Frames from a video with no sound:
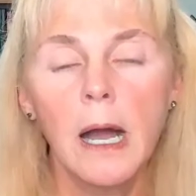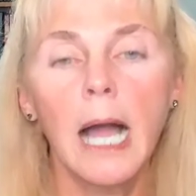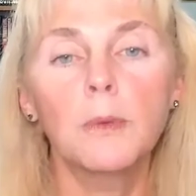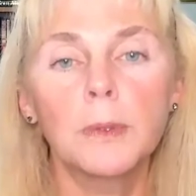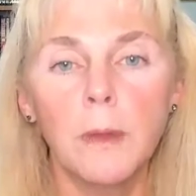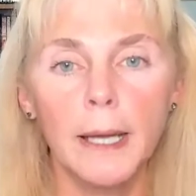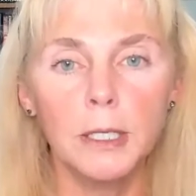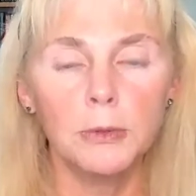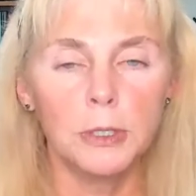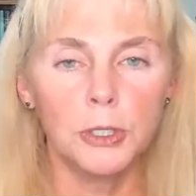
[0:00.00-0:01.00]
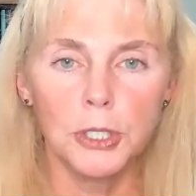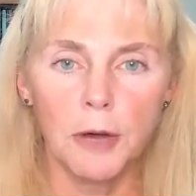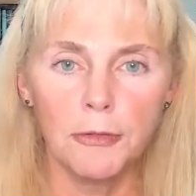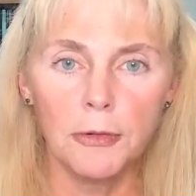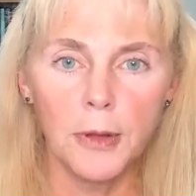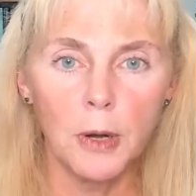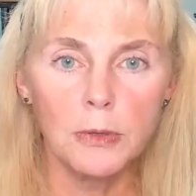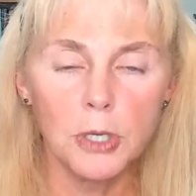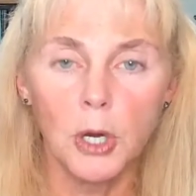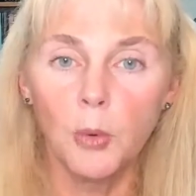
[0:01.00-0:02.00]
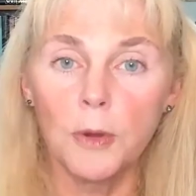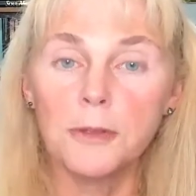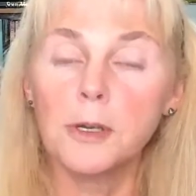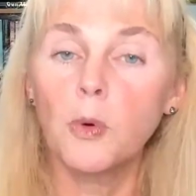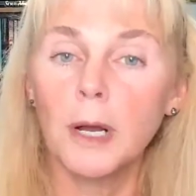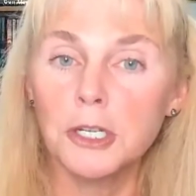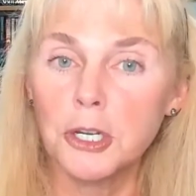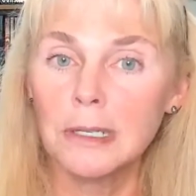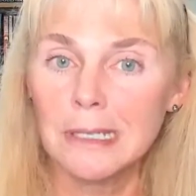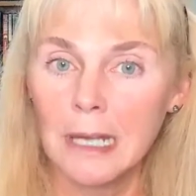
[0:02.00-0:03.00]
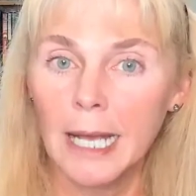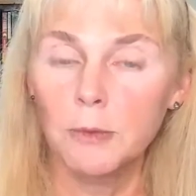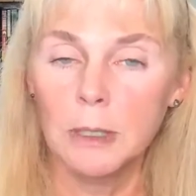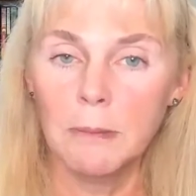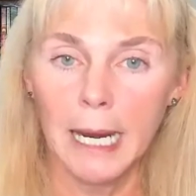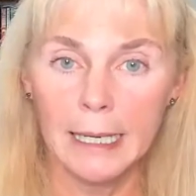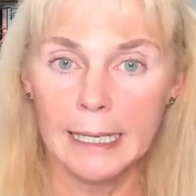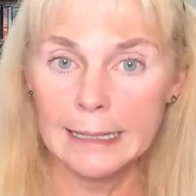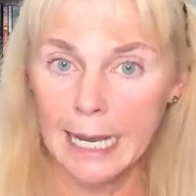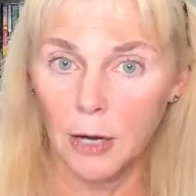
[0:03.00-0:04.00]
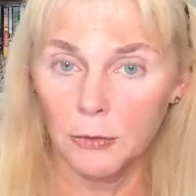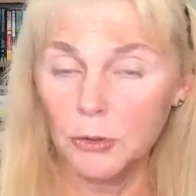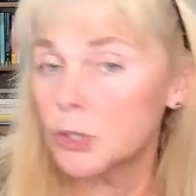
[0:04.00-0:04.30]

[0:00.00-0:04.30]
I would like you to shuffle those with the question side remaining down.